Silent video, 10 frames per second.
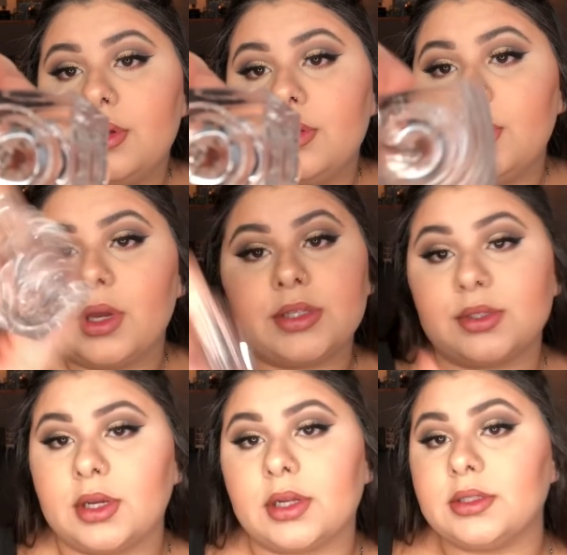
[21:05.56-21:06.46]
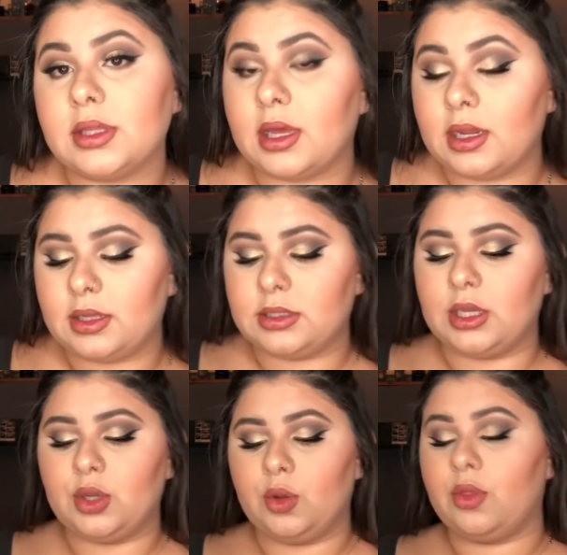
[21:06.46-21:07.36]
You guys are not going to see that. It's
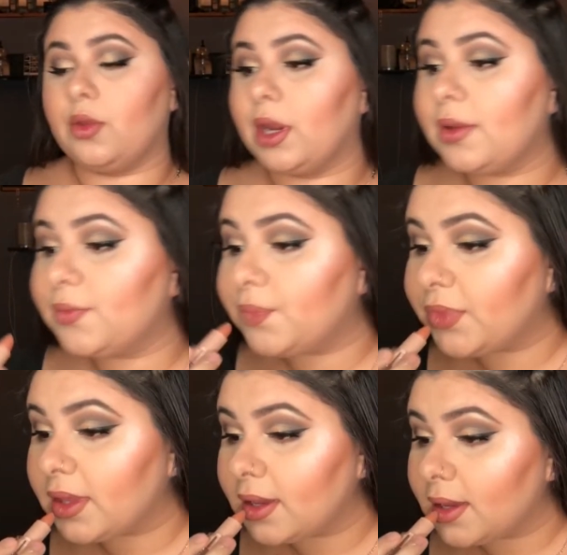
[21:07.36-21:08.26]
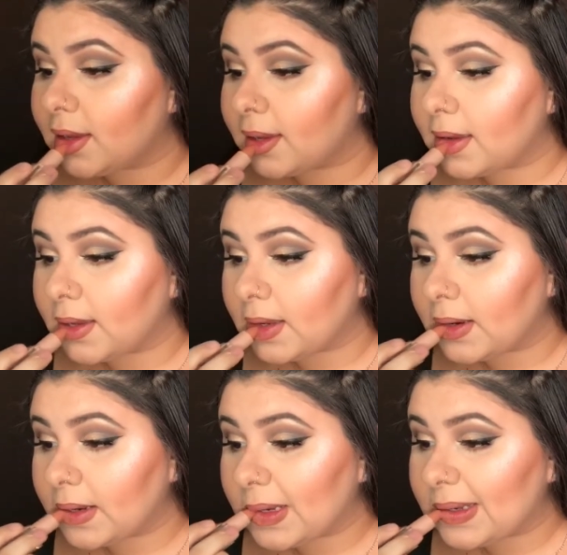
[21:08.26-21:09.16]
in Nude 3. And
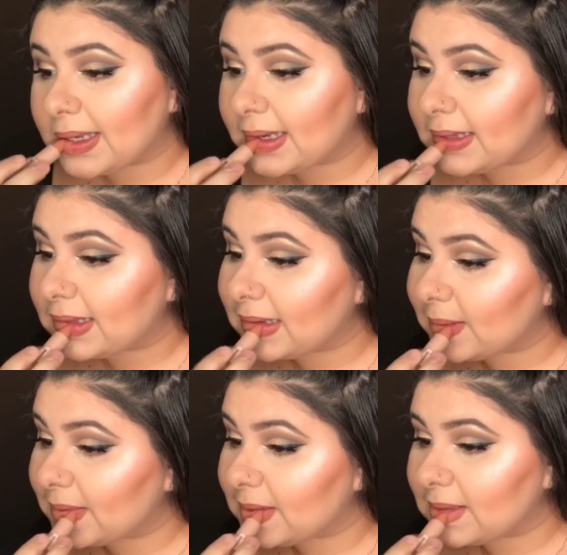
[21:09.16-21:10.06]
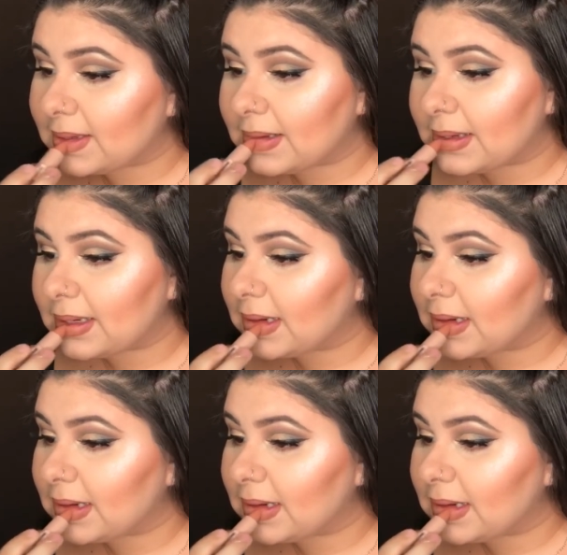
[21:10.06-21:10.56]
I'm just going to tap this on.